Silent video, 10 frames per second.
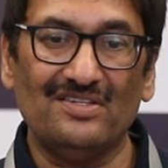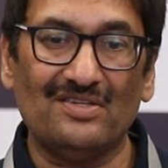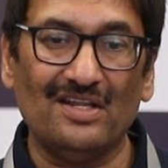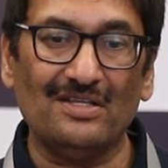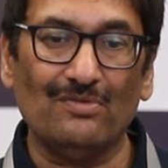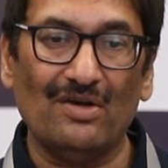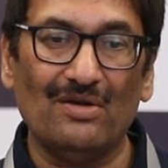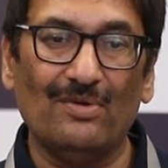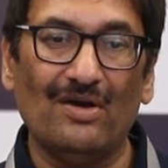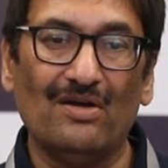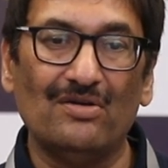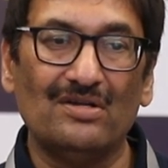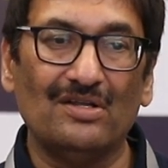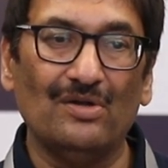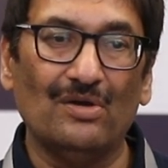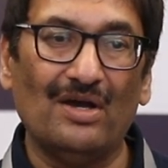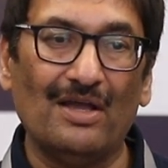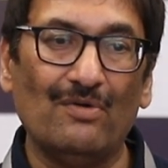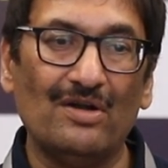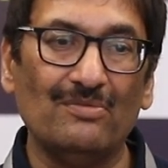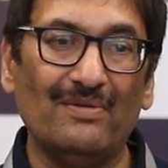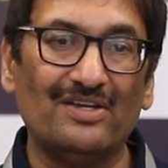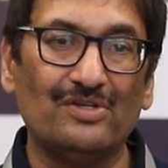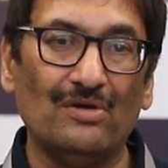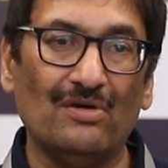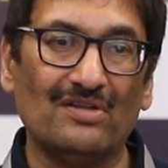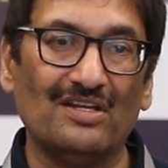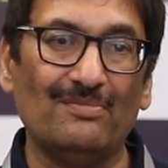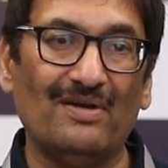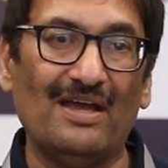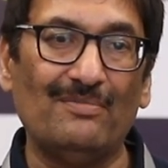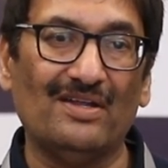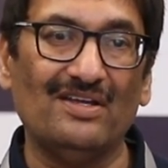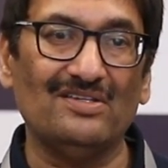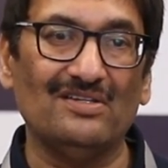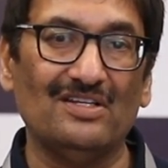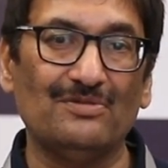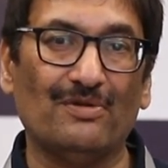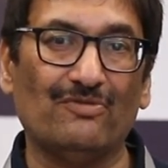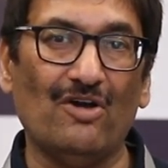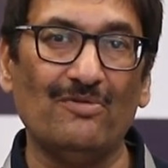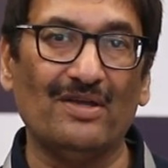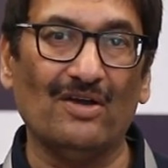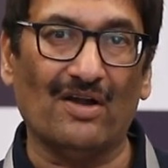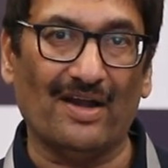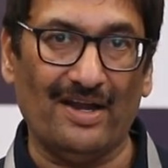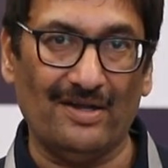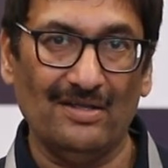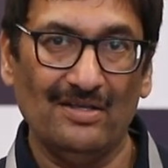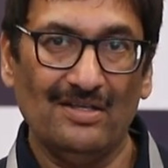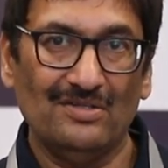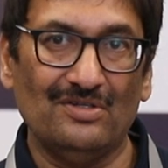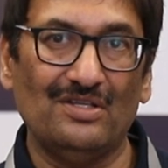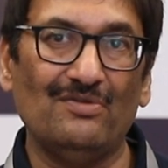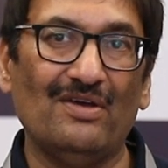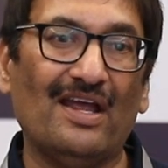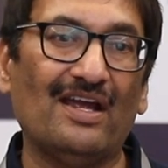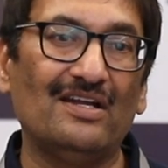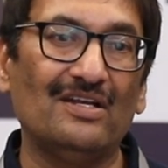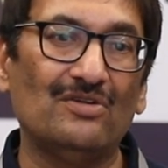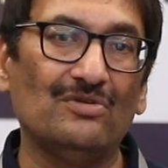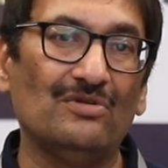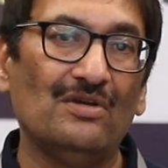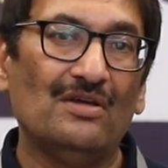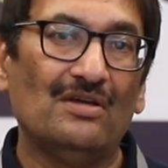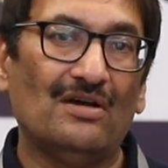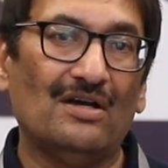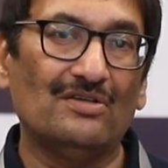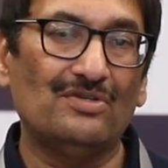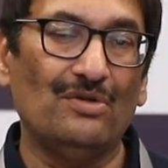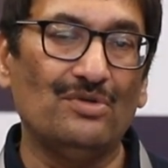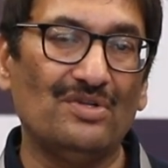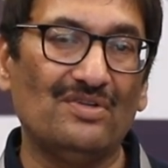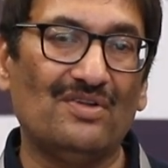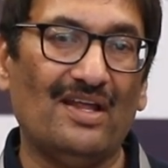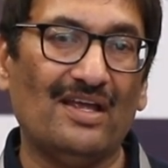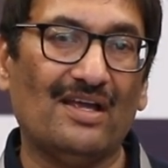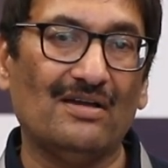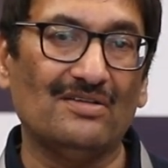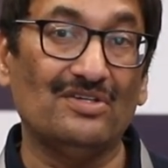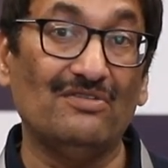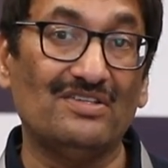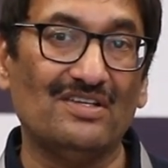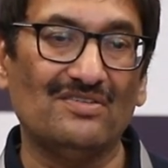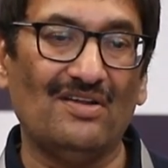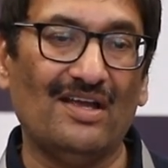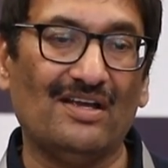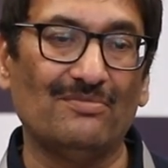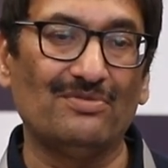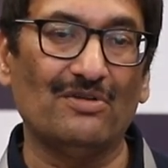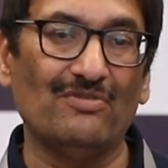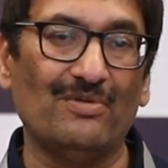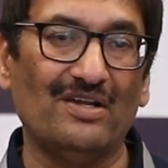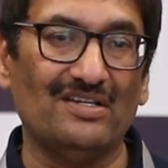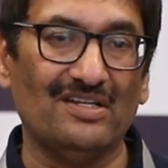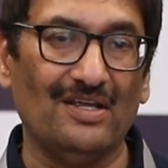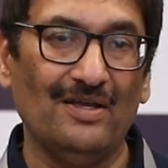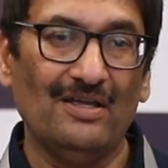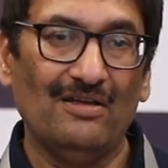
3 is what about I want to make sure that my application is performing all right. So, this is where I get into solutions like services like observability